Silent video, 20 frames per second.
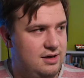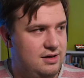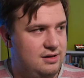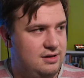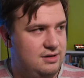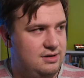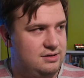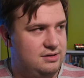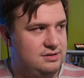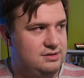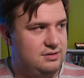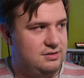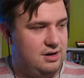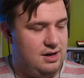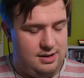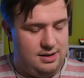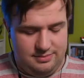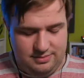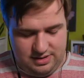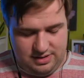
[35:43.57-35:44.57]
So
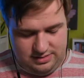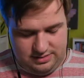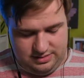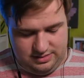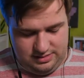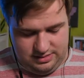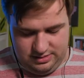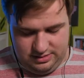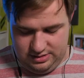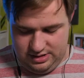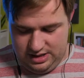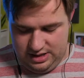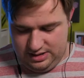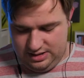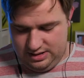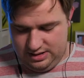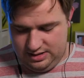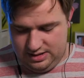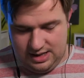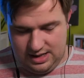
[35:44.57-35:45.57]
I'm going to
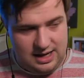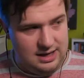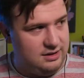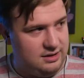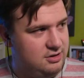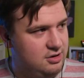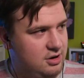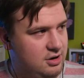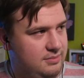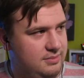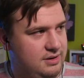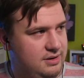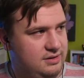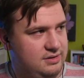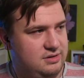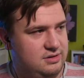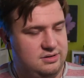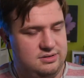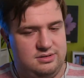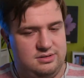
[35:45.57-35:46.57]
uncomment
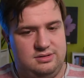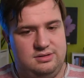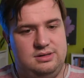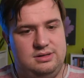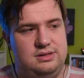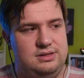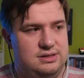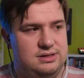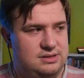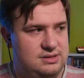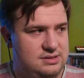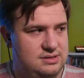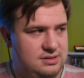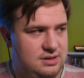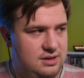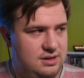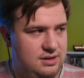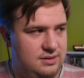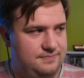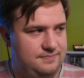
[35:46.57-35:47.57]
this
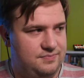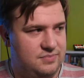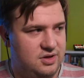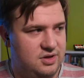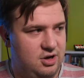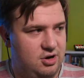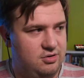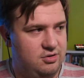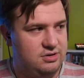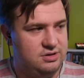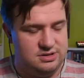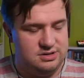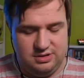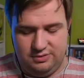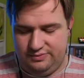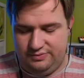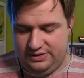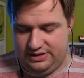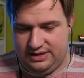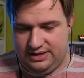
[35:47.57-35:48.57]
code so
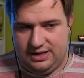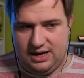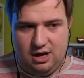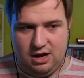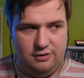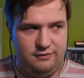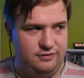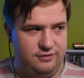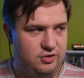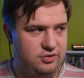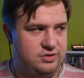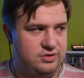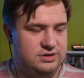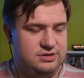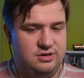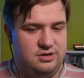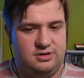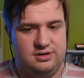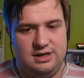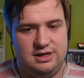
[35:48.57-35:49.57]
we can now focus
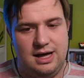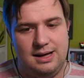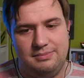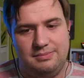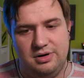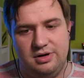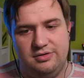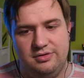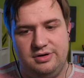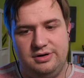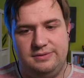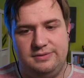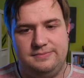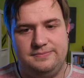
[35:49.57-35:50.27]
on the uploading.